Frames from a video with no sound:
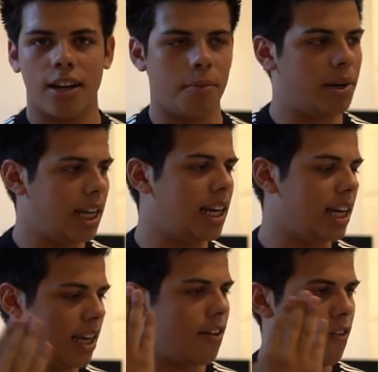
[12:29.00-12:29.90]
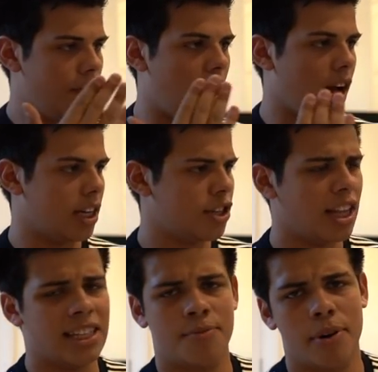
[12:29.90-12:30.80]
Completely fire. So
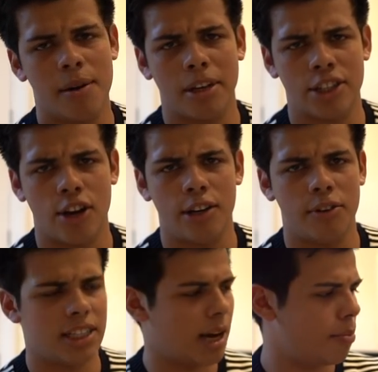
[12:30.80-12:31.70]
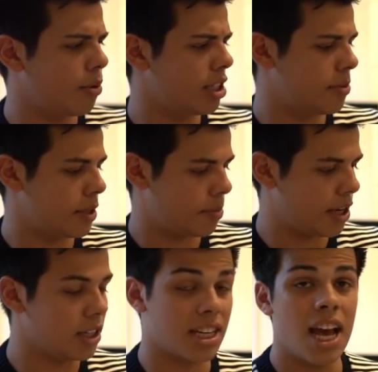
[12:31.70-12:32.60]
that's pretty much the only reason I bought this, was
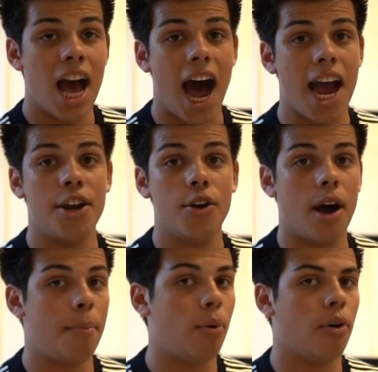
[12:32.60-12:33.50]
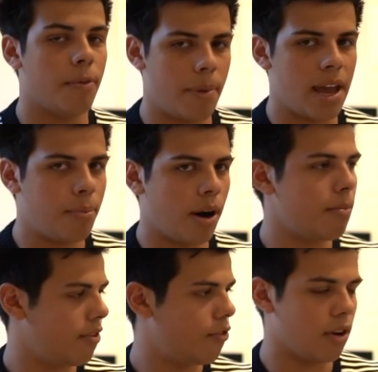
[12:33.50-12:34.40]
because I knew I bought the Bape
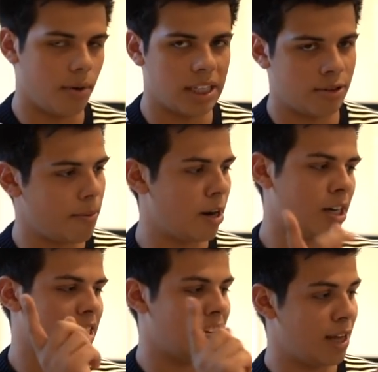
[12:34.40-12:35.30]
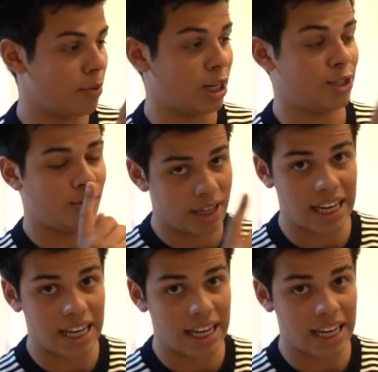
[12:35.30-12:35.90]
one before I went to America. So then when I saw